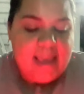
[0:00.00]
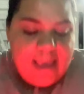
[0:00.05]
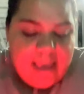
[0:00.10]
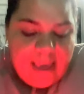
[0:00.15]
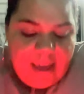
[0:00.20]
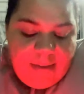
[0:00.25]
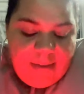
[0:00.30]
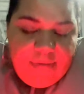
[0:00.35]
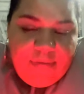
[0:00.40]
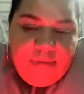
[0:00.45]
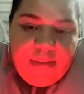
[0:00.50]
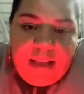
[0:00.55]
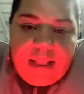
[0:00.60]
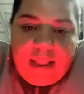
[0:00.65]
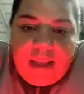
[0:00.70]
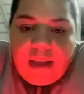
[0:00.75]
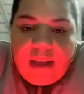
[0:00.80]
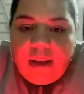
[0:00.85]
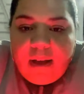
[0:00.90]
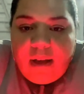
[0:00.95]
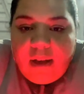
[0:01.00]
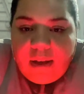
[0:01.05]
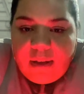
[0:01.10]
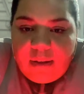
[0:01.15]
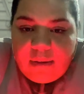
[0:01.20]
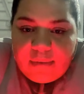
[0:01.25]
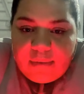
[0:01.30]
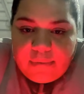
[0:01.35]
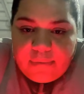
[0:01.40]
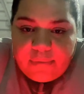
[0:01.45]
a feeling
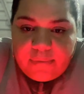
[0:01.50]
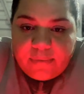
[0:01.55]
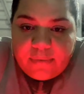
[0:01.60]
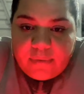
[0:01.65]
of,